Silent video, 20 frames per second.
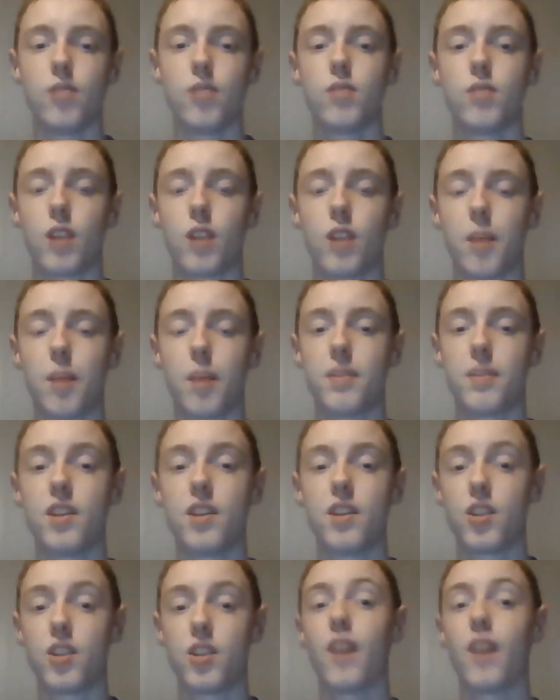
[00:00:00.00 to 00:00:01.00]
the
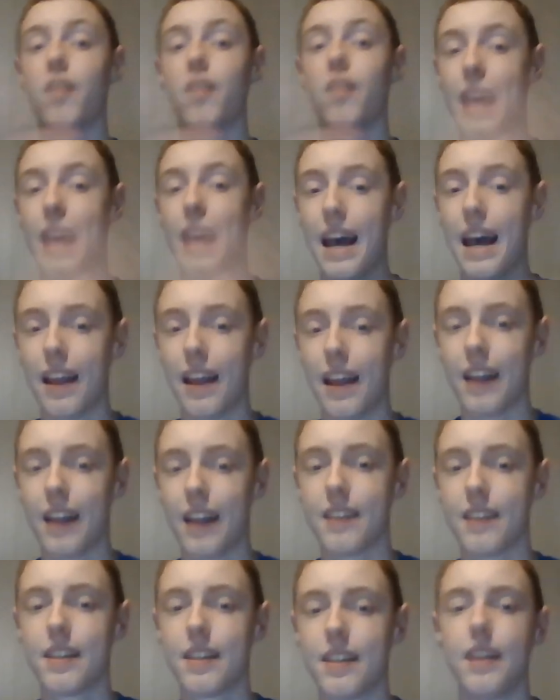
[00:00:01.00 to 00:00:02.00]
competition on that end.